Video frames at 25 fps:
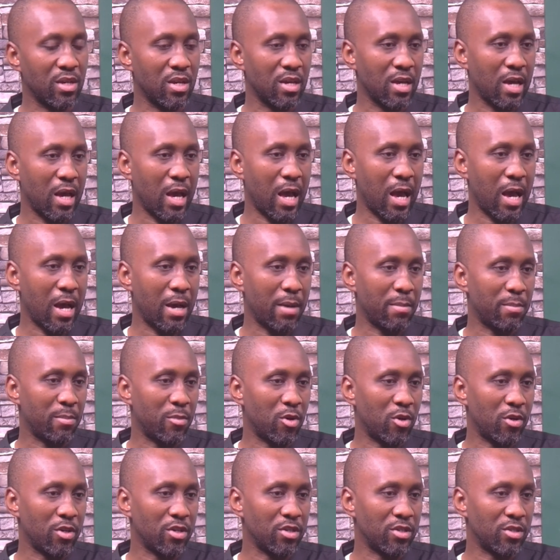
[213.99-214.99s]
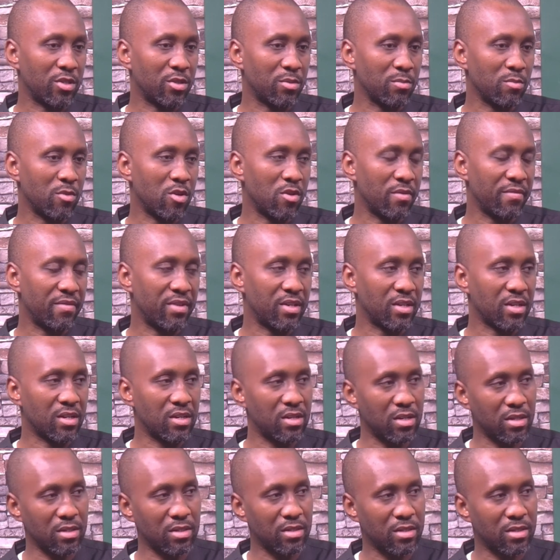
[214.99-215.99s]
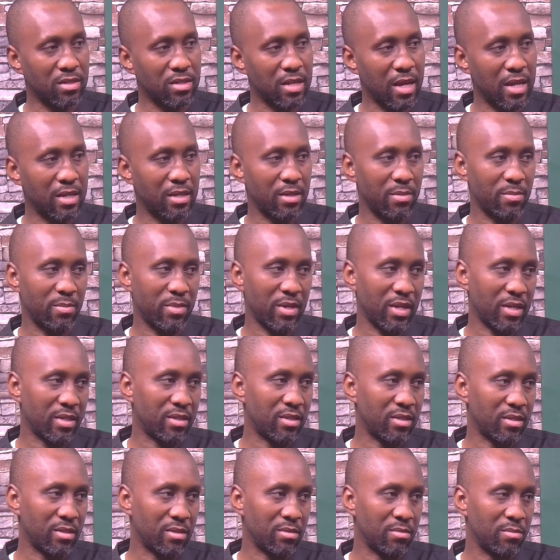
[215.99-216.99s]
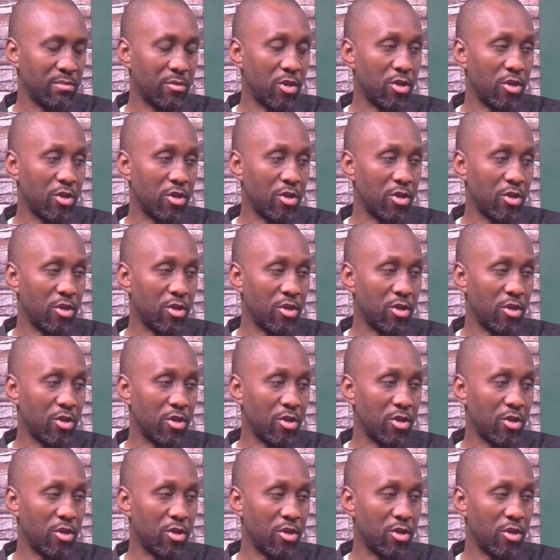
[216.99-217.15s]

Yeah. Um, but it's more of a curse than a blessing.